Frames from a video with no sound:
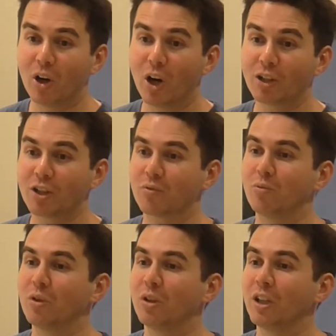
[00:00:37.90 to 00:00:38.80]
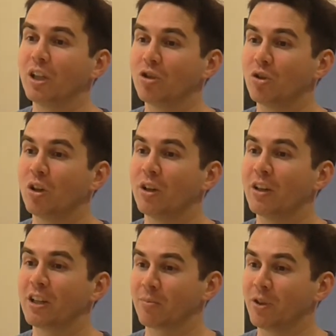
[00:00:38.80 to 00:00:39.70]
I just really enjoy
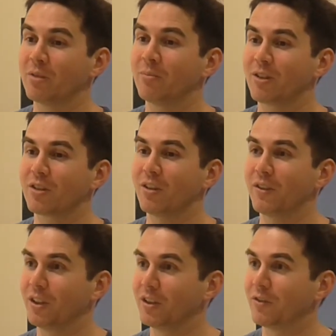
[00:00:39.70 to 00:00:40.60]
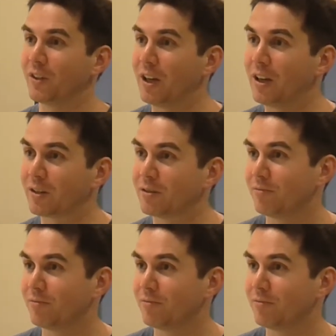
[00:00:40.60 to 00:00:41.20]
expressing myself in a different art.